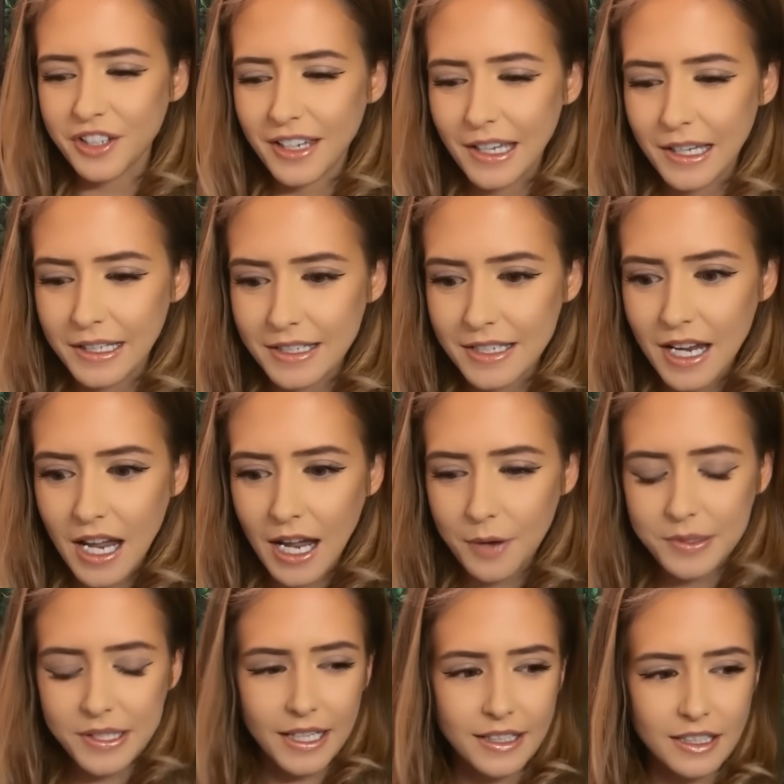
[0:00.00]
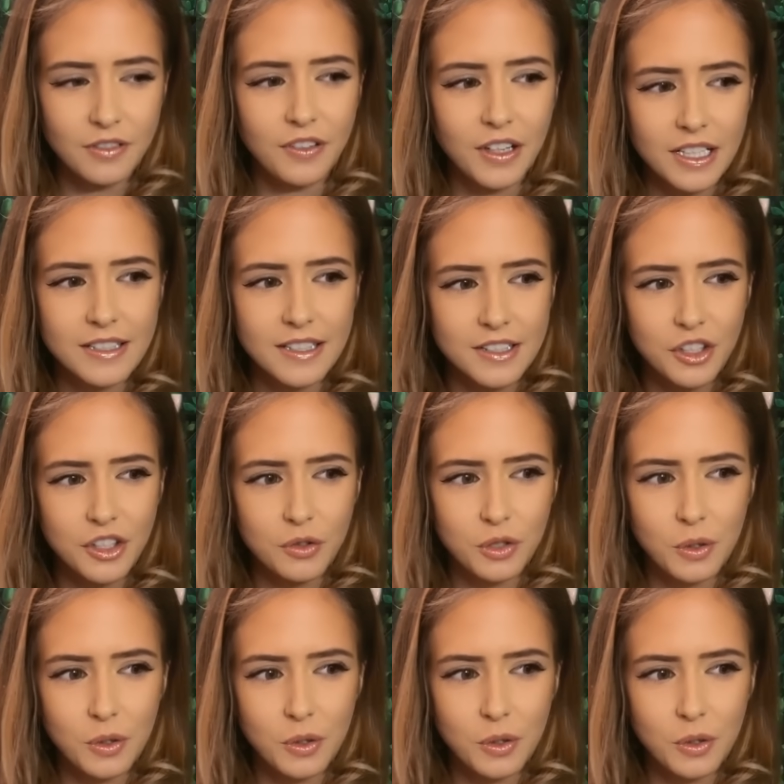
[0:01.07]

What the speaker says: and I was like, I need to fix this, you know.